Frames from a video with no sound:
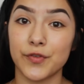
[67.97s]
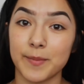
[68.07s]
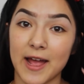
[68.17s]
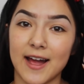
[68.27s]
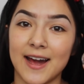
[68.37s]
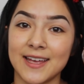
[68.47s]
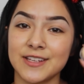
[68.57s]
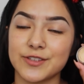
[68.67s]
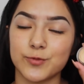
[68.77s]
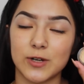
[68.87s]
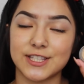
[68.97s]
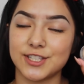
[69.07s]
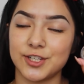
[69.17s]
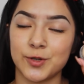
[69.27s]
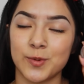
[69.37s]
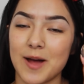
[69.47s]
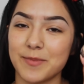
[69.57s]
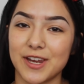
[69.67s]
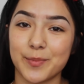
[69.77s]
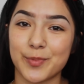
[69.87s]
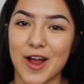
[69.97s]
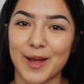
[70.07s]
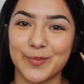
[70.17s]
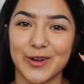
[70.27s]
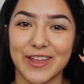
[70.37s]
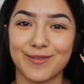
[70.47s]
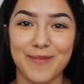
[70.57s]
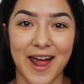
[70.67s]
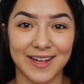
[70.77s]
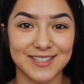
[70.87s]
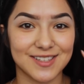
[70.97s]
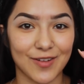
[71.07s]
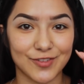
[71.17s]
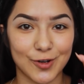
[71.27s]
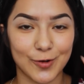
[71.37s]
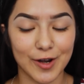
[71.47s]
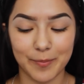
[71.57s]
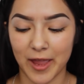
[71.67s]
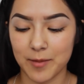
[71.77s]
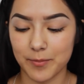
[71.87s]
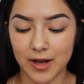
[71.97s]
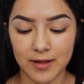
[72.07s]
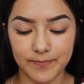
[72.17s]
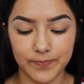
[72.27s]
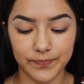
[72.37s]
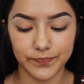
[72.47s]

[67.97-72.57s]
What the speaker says: For my eyes, what's new? I'm gonna prime with NYX Soft Ochre Paint Pot.